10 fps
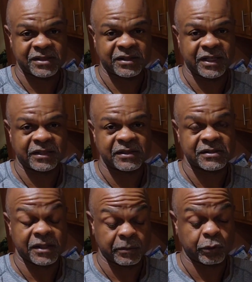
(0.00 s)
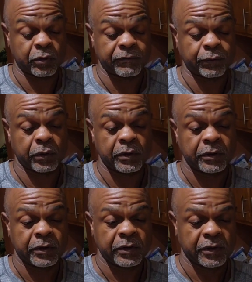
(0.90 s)
the thickness that I'm going for,
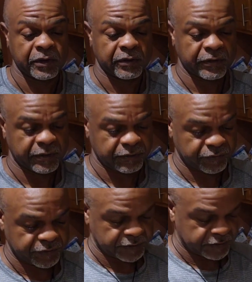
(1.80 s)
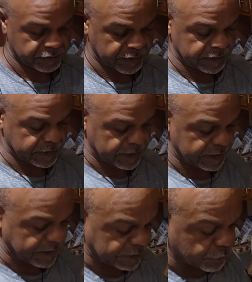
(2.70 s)
right?
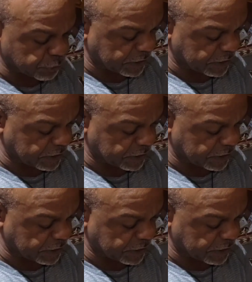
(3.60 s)
And you